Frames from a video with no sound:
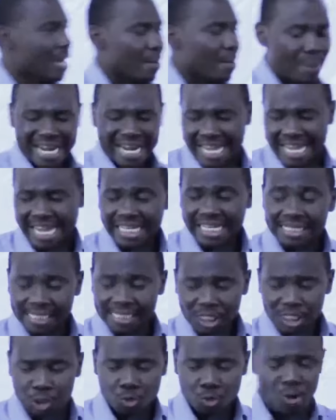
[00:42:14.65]
But again,
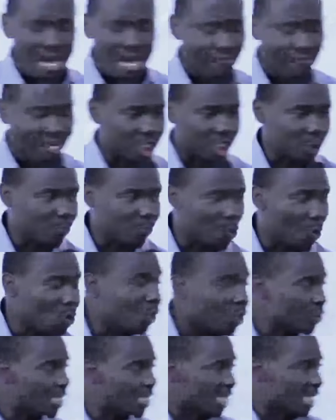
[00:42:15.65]
since you have
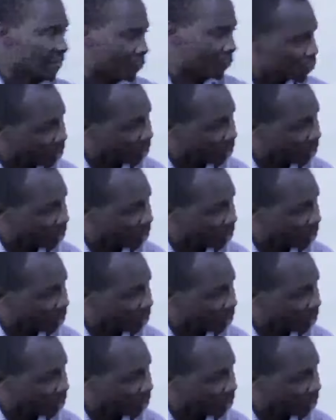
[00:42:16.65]
exposed yourself to